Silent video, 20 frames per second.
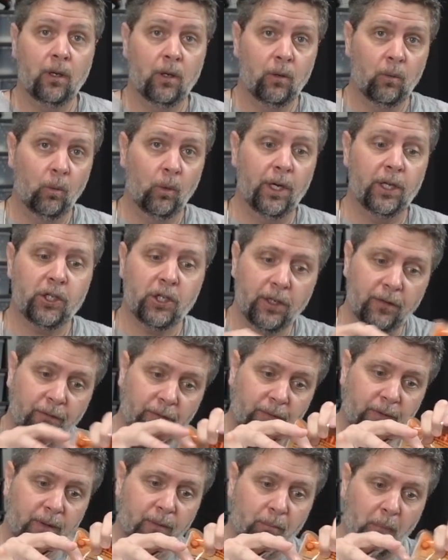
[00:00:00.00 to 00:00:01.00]
which
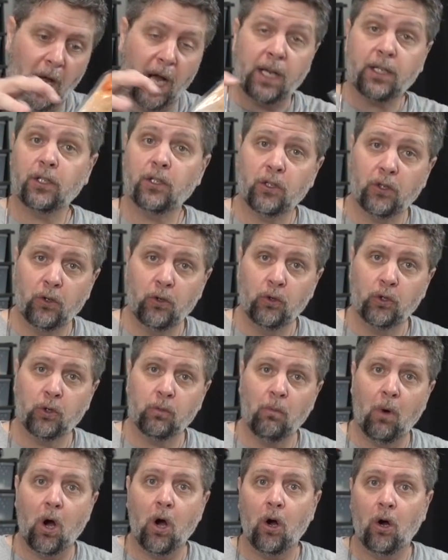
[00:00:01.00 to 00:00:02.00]
if the box is too
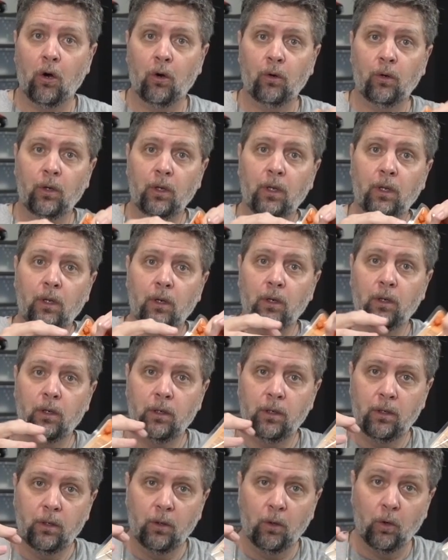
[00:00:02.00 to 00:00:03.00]
small
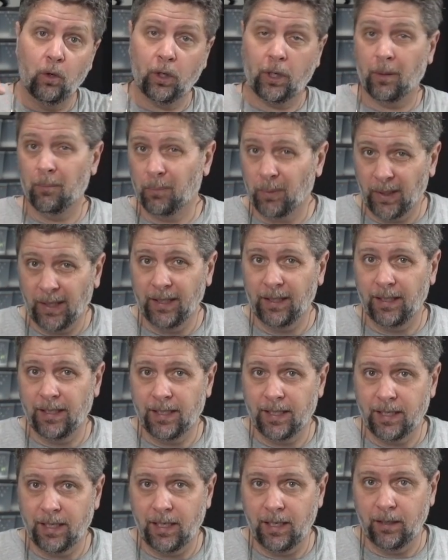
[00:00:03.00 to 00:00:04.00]
or completely
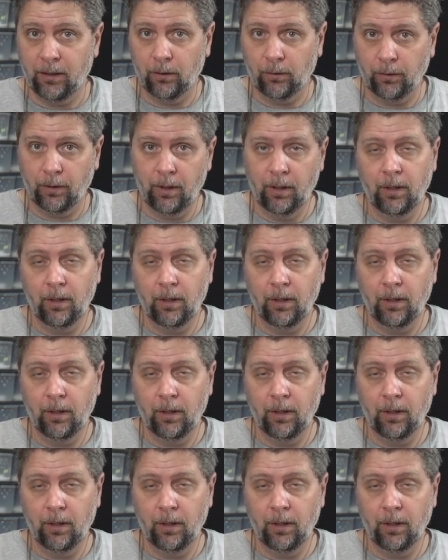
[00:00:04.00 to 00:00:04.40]
sealed,